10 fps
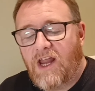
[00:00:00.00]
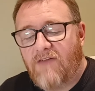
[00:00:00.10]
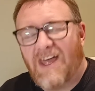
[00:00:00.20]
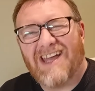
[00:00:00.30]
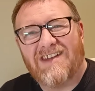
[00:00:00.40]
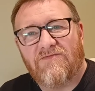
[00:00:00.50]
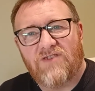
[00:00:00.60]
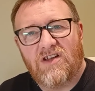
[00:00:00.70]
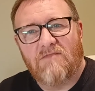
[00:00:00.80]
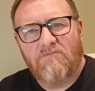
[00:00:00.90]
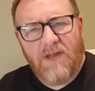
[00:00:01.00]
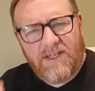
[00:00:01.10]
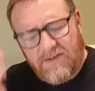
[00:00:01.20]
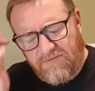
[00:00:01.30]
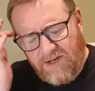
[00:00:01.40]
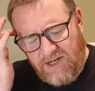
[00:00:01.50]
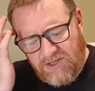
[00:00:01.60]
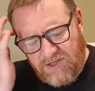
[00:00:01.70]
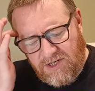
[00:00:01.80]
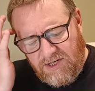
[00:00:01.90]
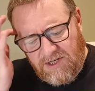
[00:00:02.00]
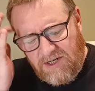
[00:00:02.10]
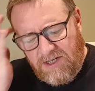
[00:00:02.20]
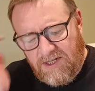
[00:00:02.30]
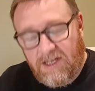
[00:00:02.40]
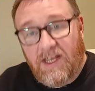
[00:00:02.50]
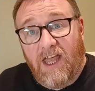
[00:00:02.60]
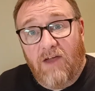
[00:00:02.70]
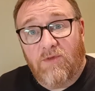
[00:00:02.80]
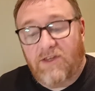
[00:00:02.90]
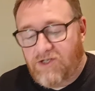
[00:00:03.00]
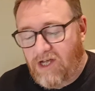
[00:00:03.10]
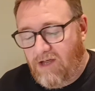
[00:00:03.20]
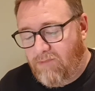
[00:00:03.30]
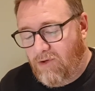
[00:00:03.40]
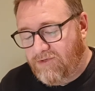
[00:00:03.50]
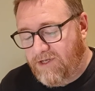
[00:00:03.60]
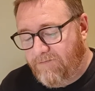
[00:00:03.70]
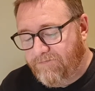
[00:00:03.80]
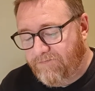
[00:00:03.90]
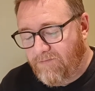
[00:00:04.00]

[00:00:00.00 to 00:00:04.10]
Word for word: going to have that kind of real bitter finish that you get with a Czech Pilsner.